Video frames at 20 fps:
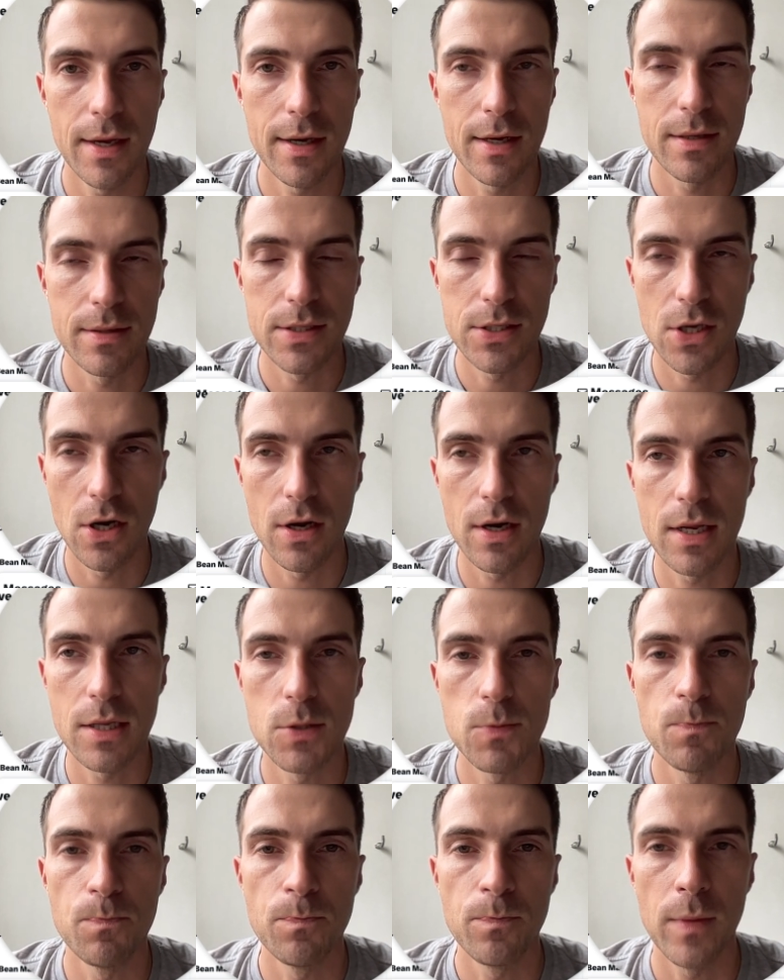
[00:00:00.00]
Sonnet,
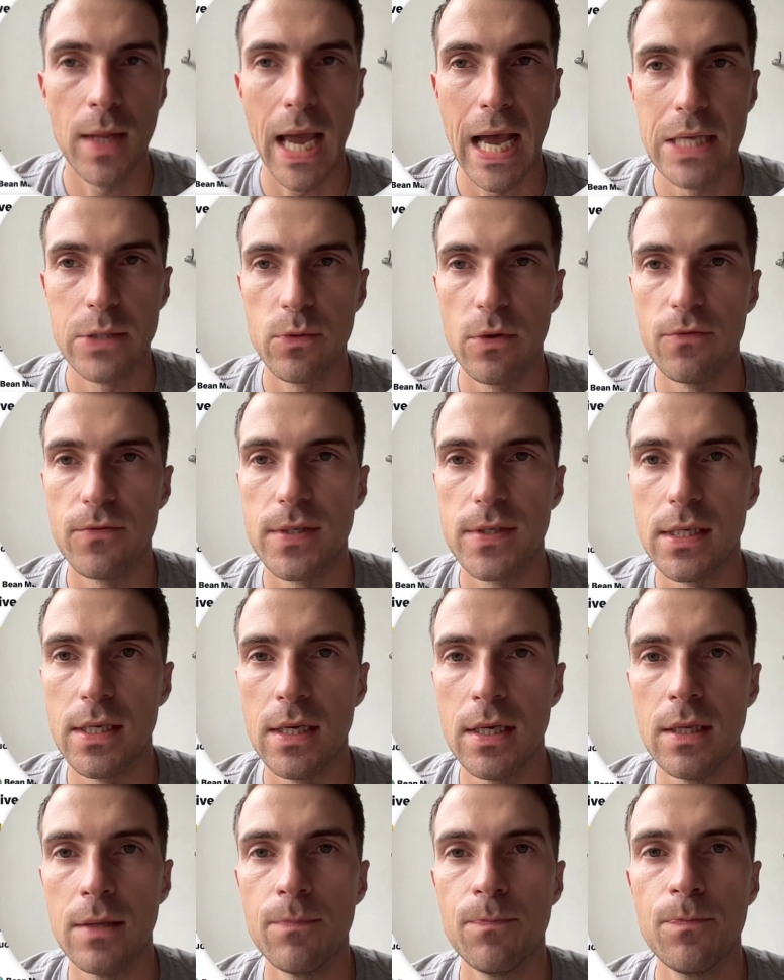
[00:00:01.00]
as we've
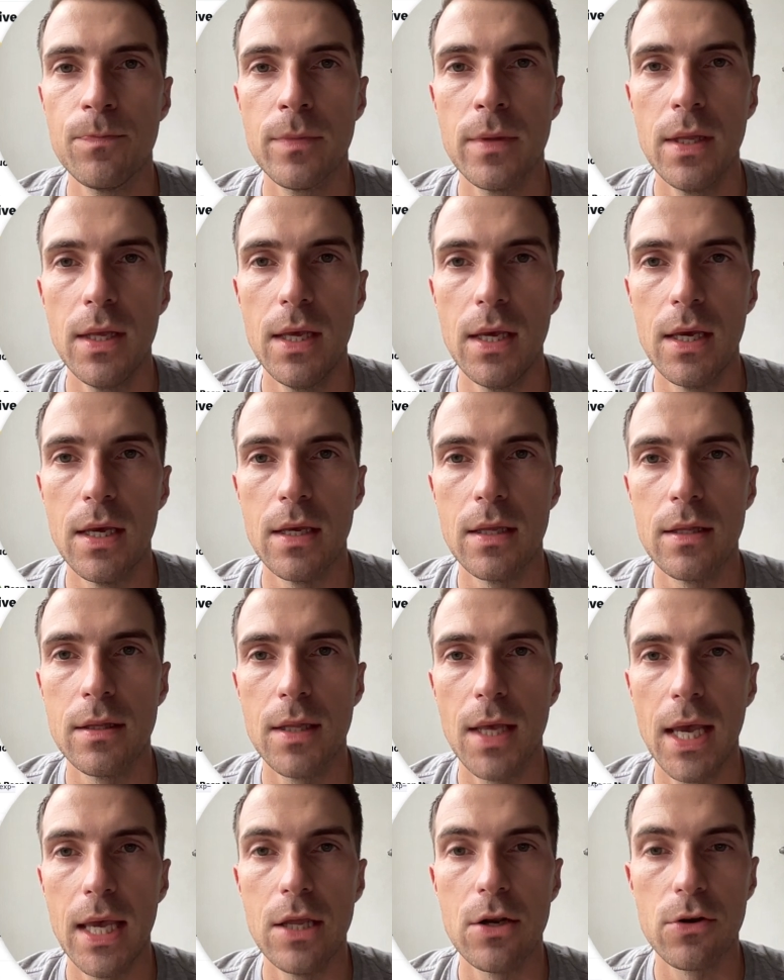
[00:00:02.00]
seen in
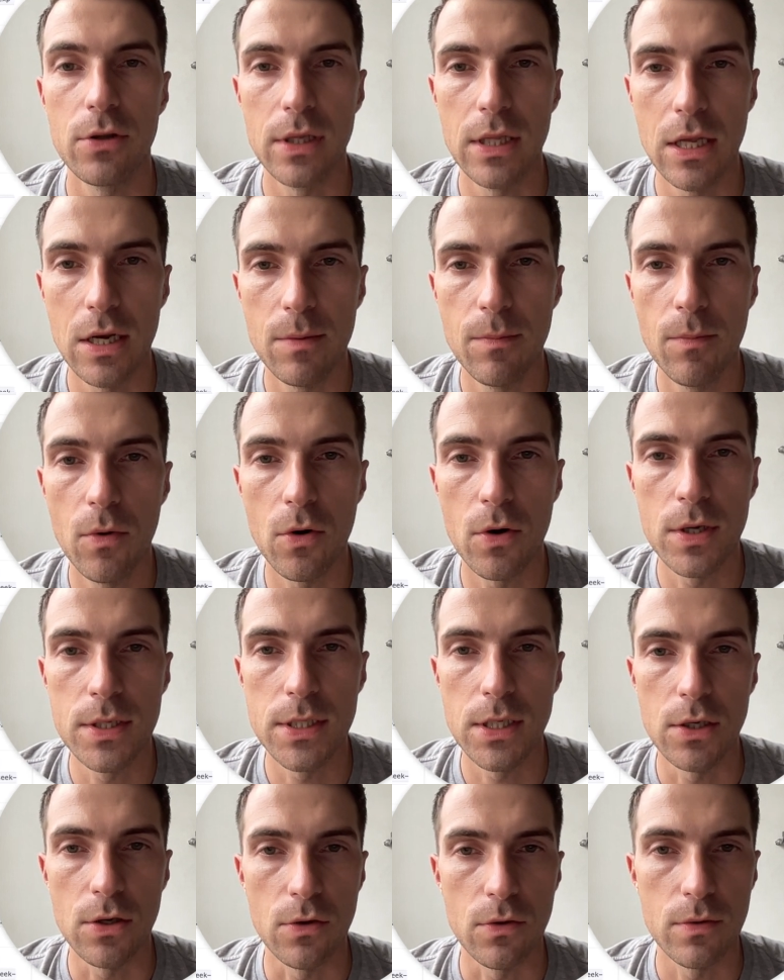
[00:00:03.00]
Ader leaderboards.
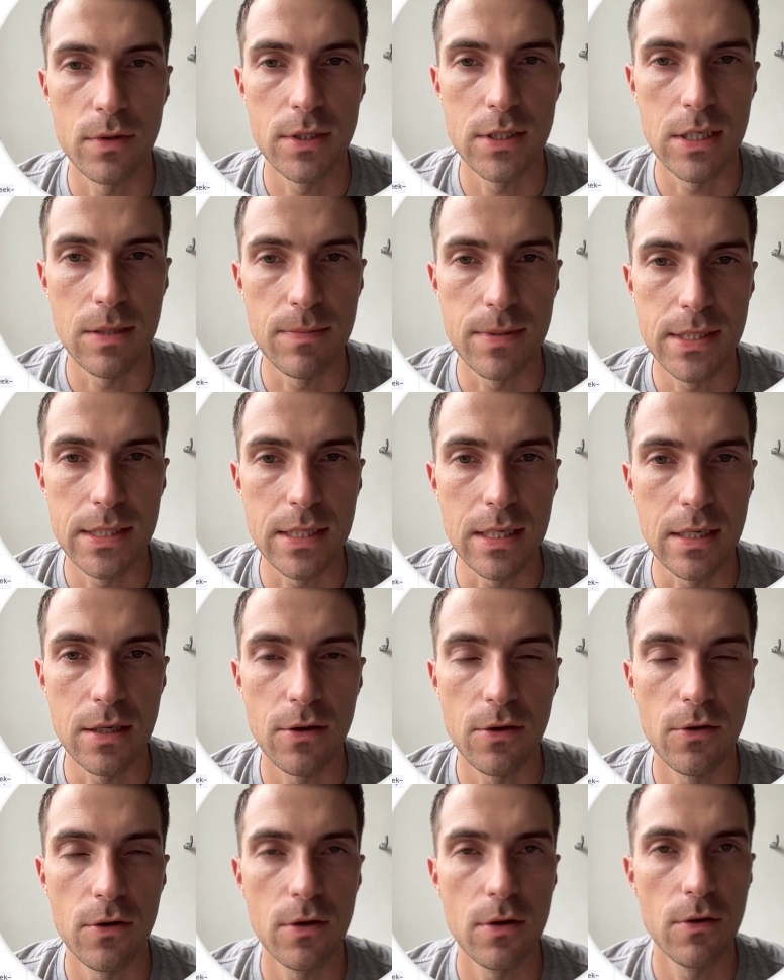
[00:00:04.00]
You know, DeepSeek
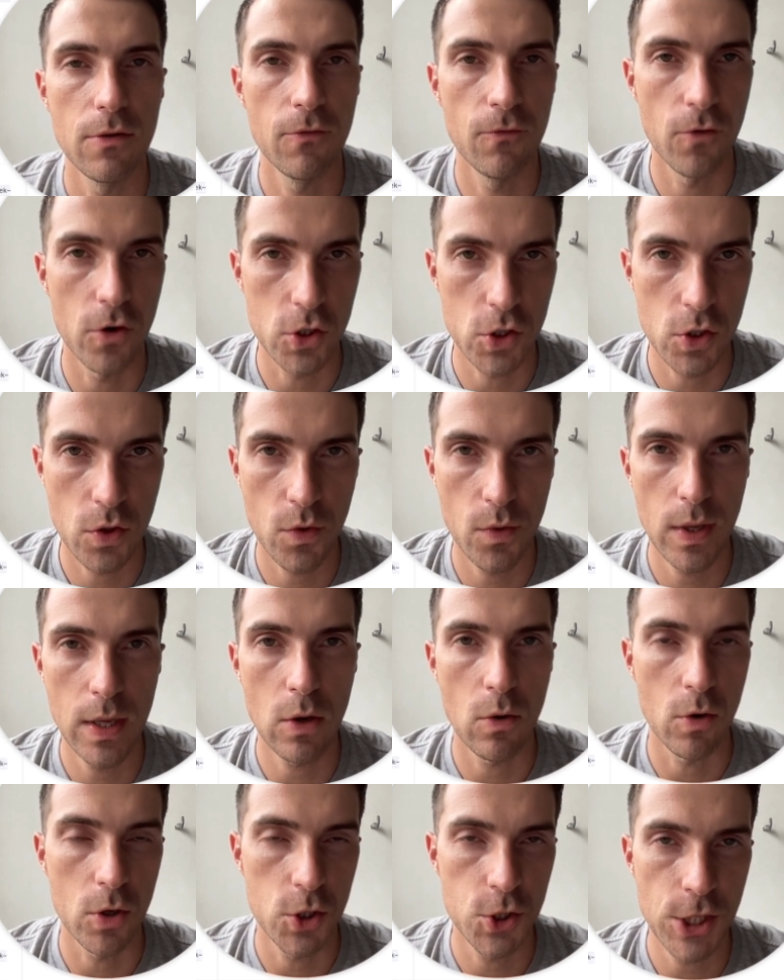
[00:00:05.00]
version 3
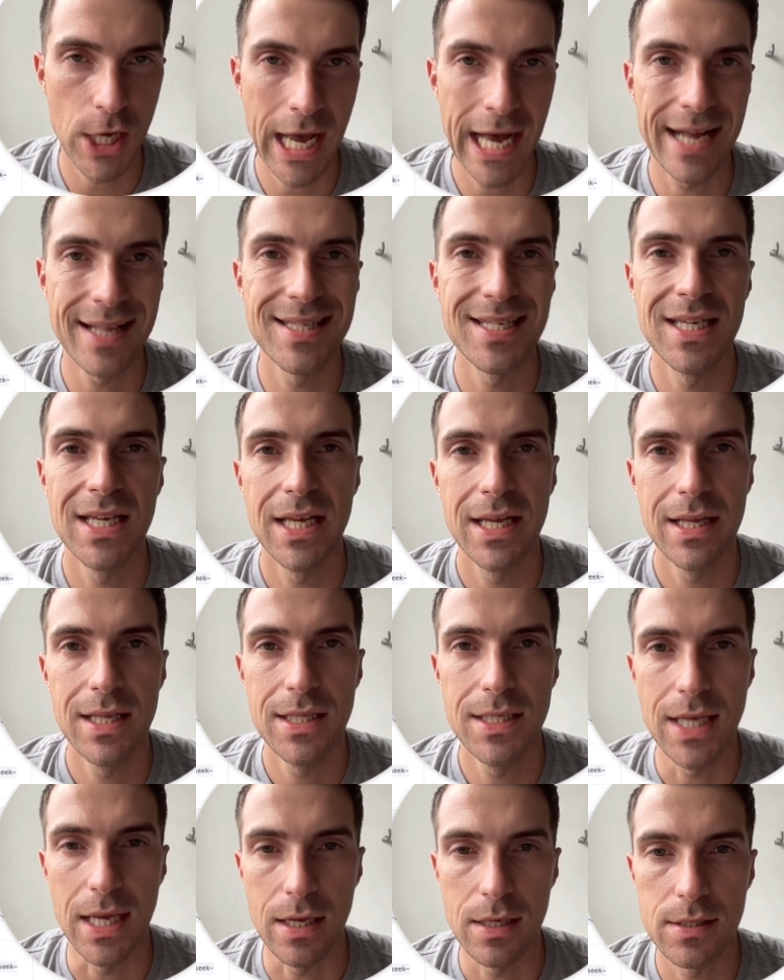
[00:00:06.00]
or chat
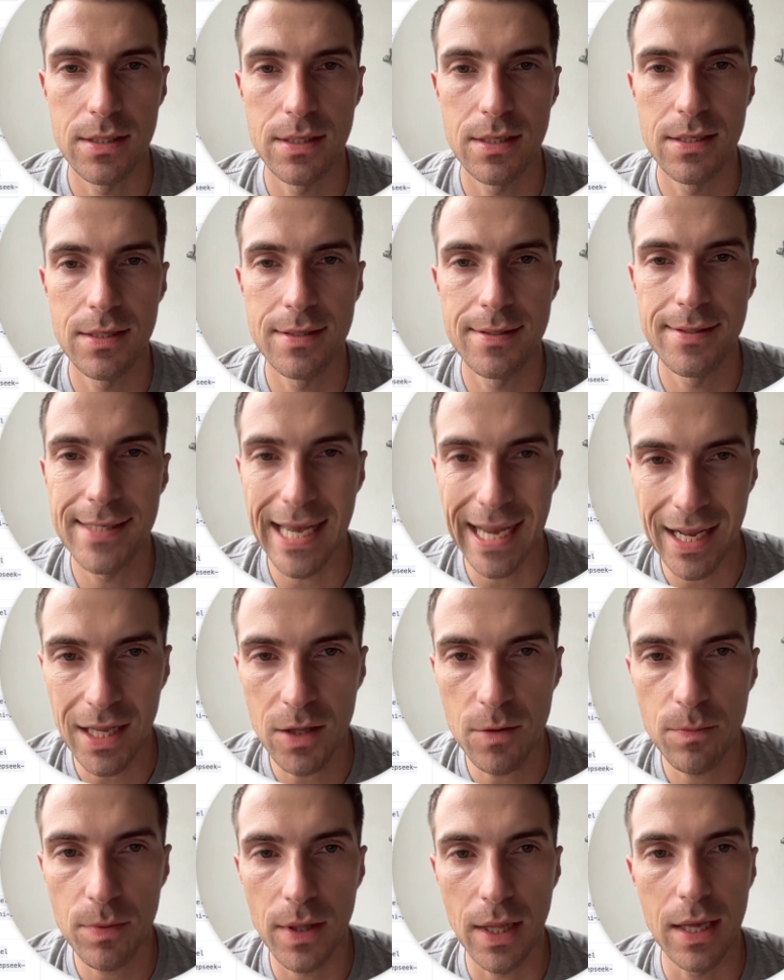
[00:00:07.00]
takes
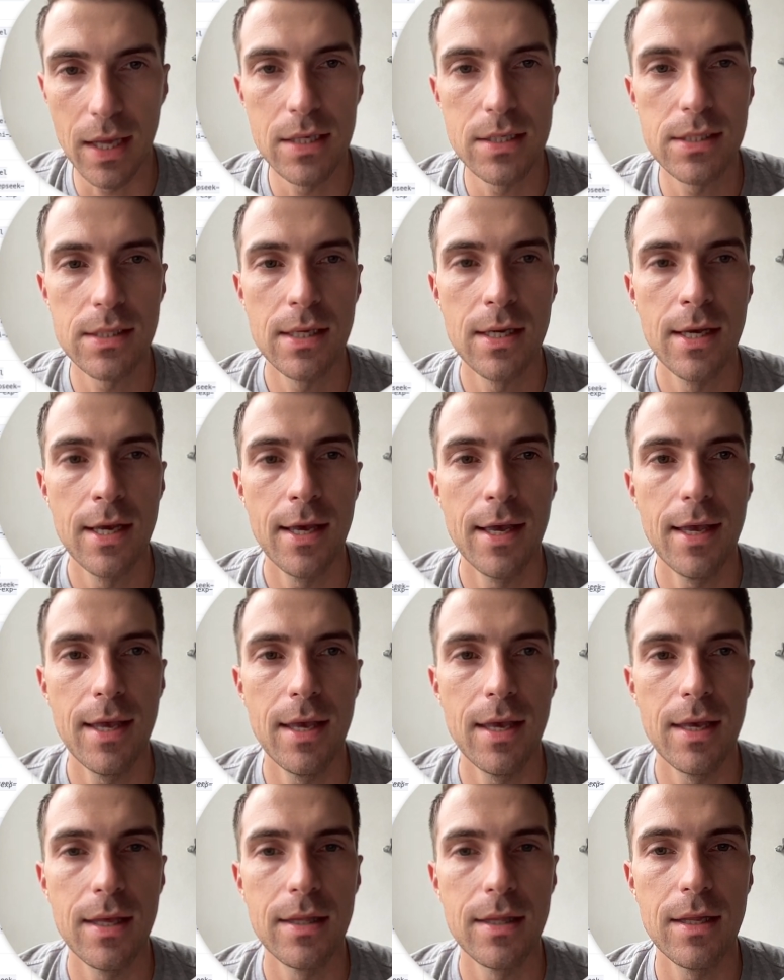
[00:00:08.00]
second place
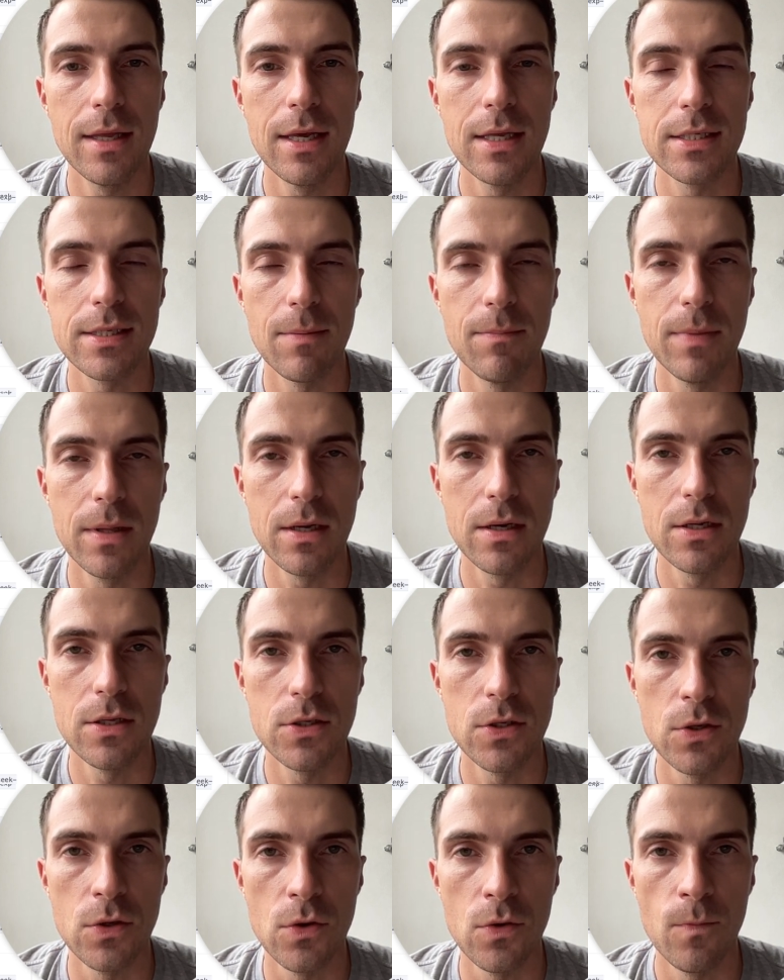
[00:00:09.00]
in its ability
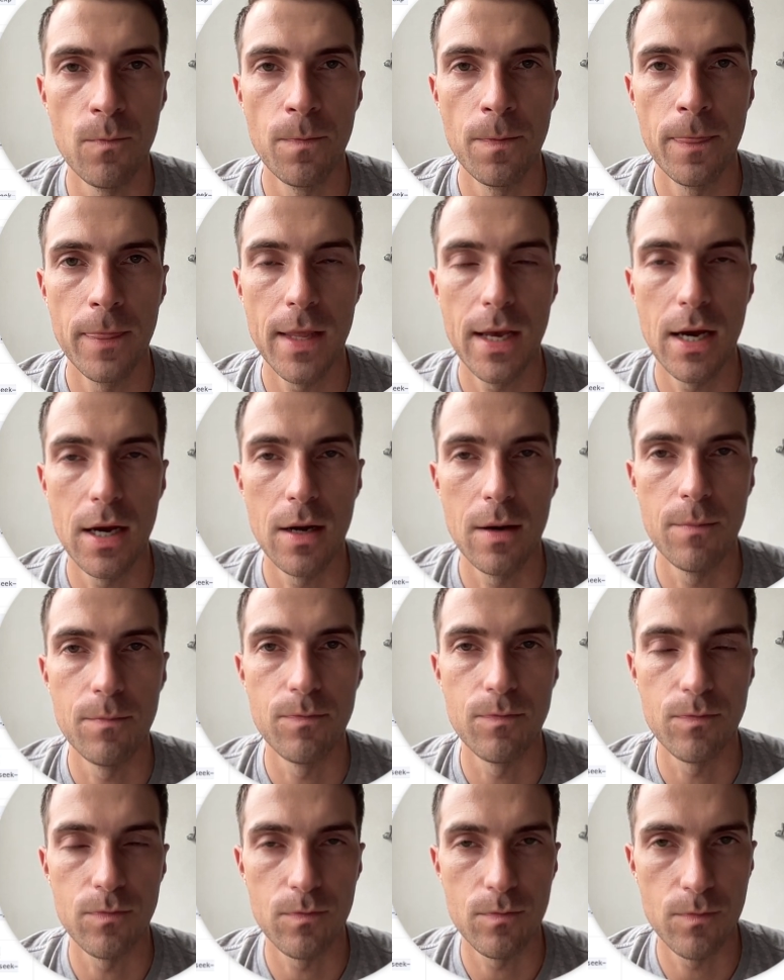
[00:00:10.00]
to
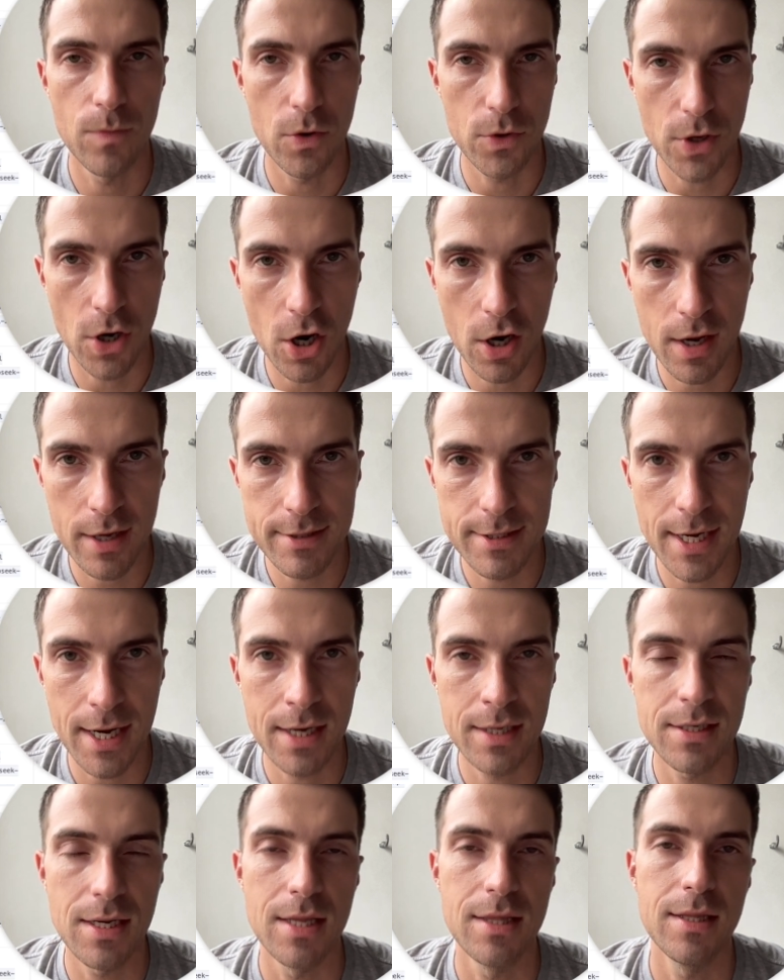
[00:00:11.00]
both
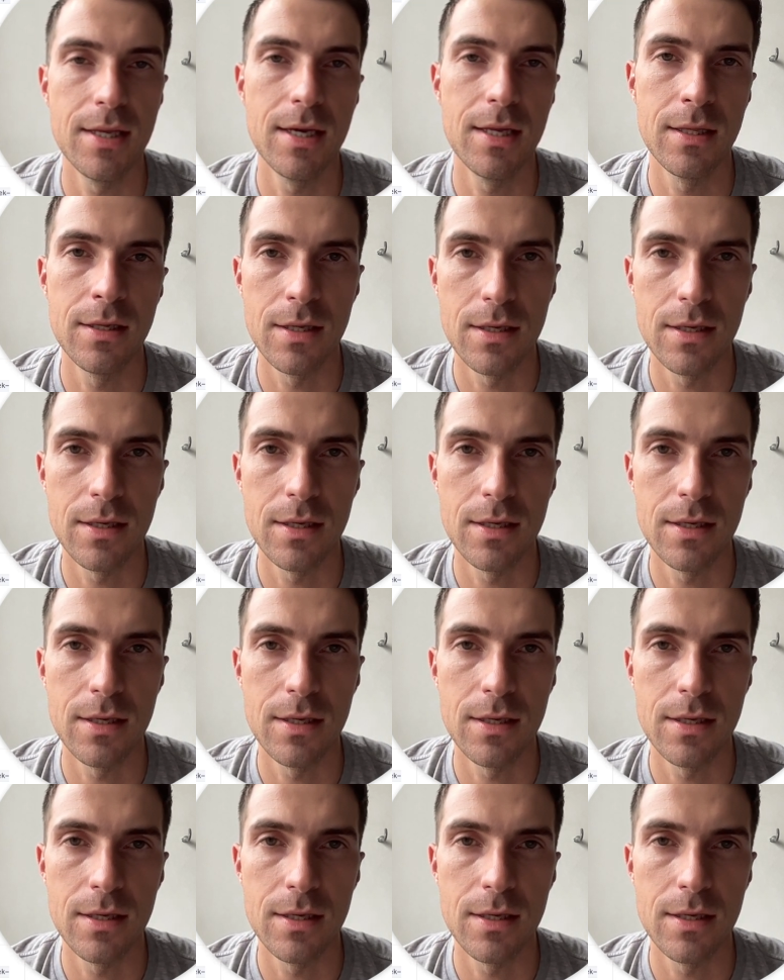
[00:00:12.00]
architect and then